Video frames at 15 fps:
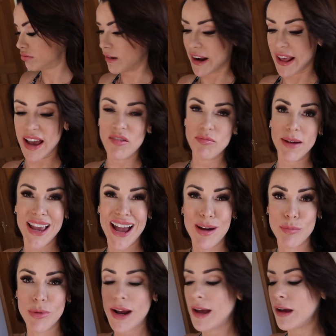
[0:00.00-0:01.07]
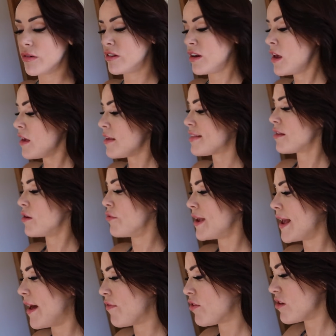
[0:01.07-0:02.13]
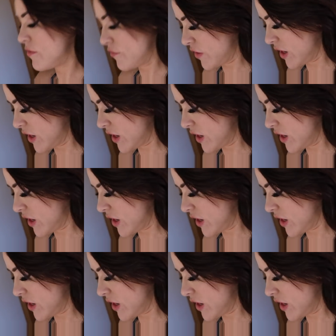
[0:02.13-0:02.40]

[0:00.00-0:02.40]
when I have my camera out. So we have salt